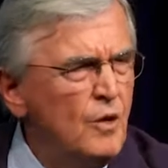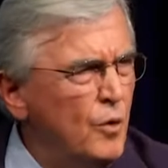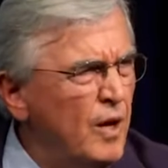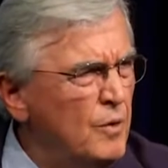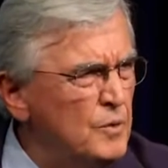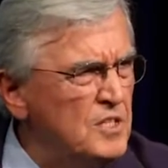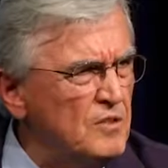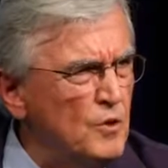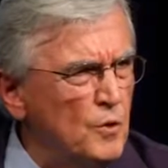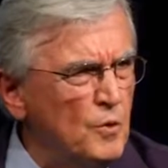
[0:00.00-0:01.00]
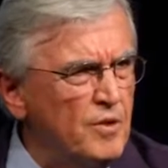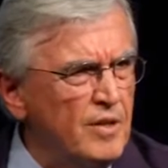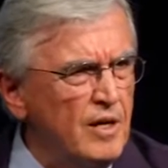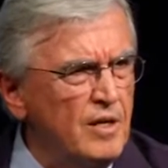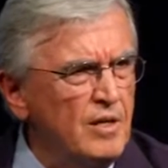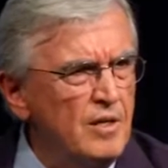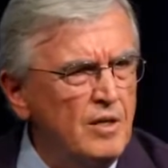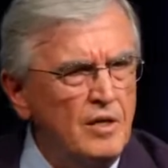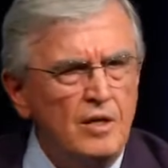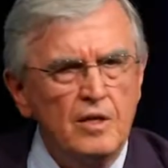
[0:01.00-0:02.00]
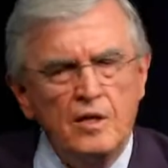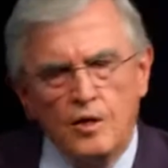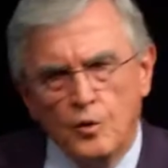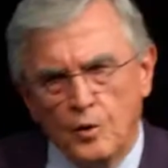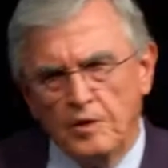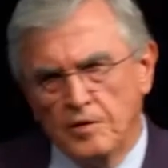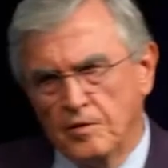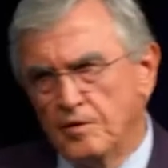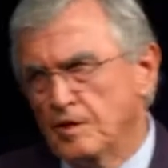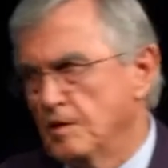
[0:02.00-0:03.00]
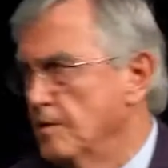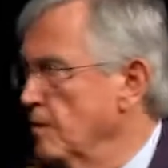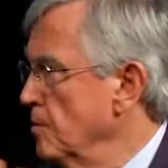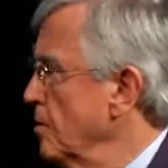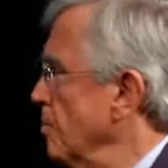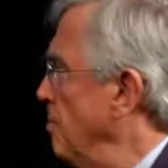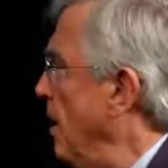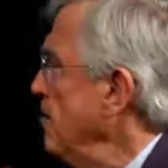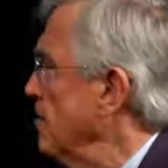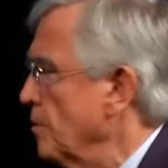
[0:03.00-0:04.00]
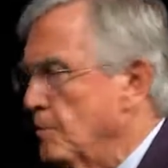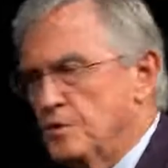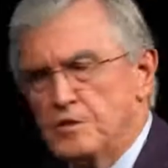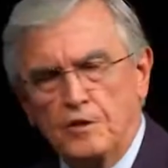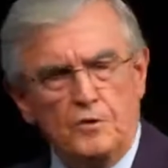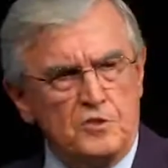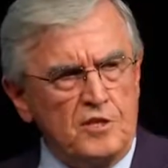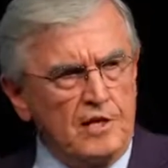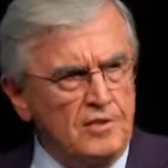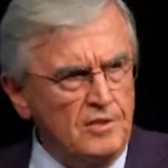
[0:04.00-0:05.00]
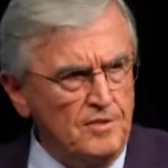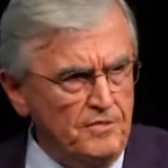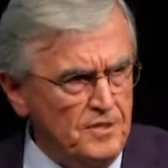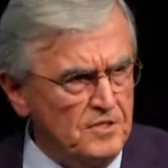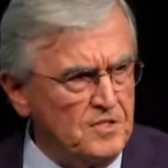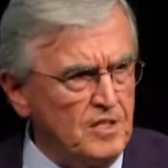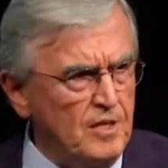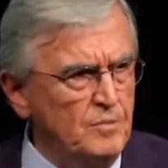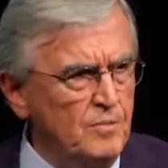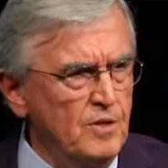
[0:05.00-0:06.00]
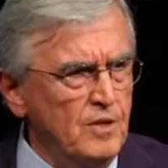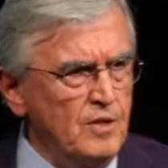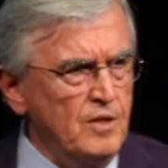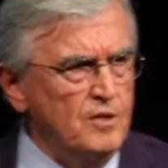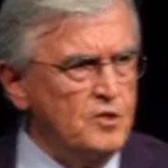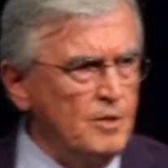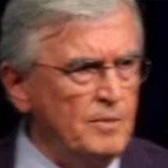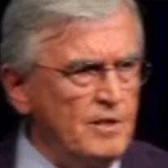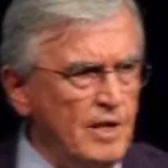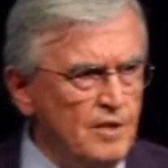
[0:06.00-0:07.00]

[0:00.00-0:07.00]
Why was that hole there? When the Parthenon was reconstructed the first time, a German